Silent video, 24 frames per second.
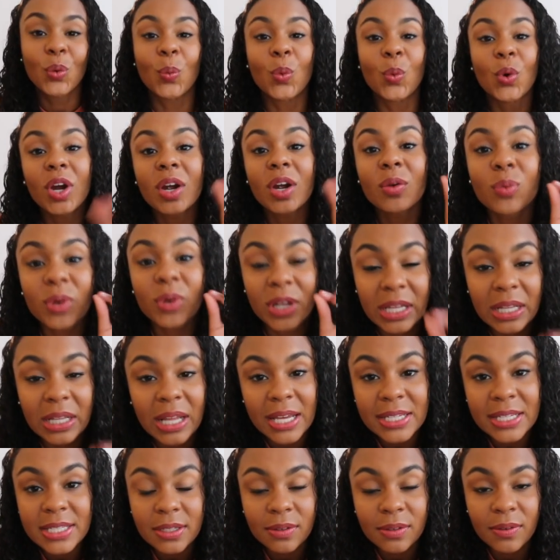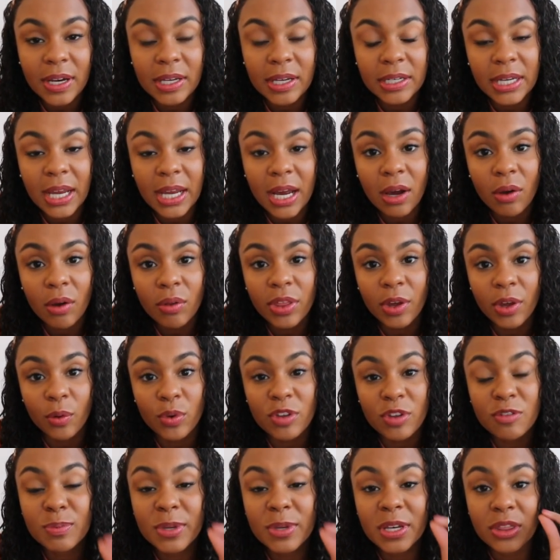We're realizing right now that
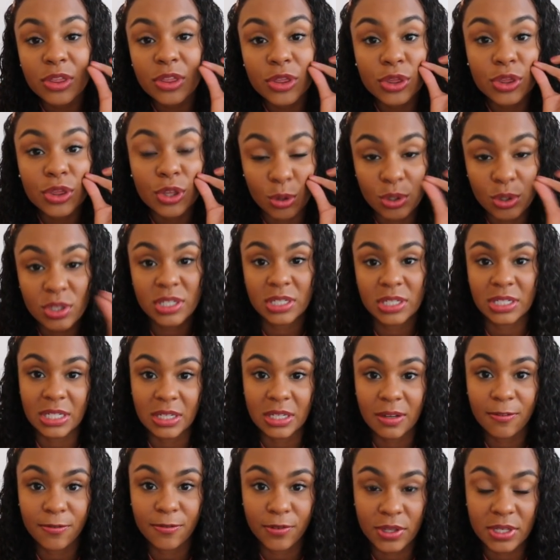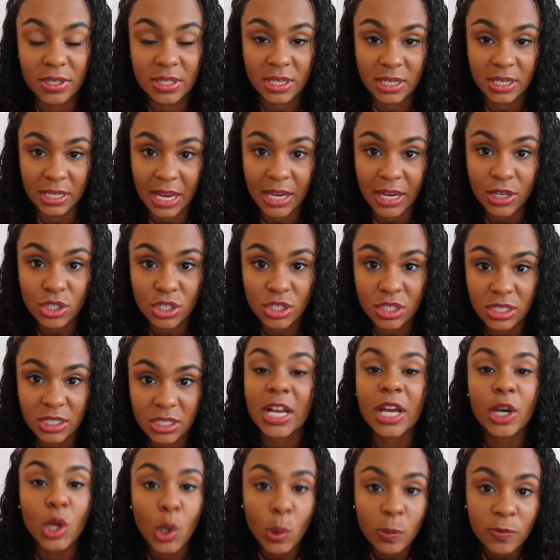we've been thirsty for this connection,
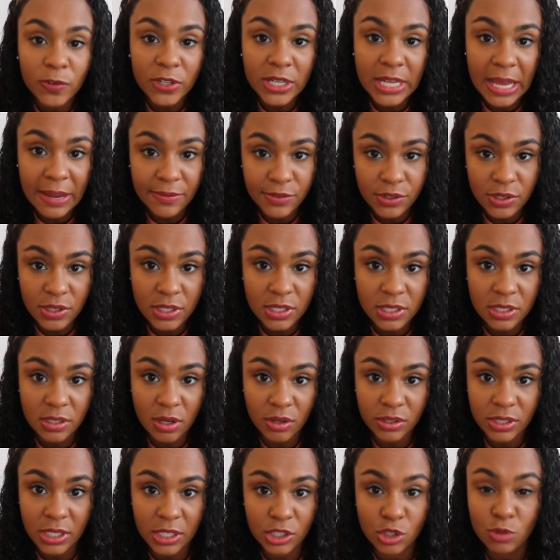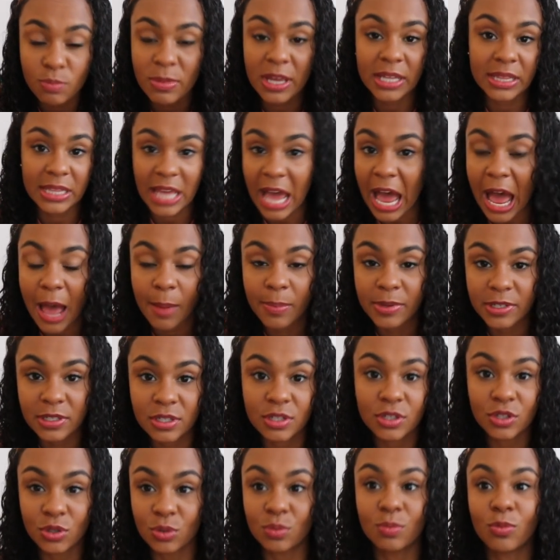and hopefully after this is all done, you make the habit
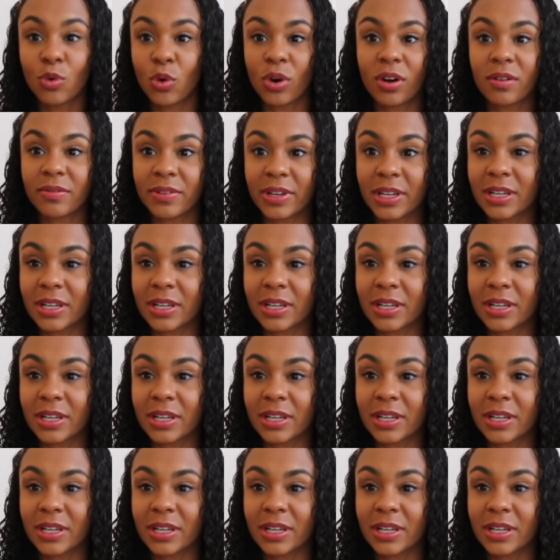to do more of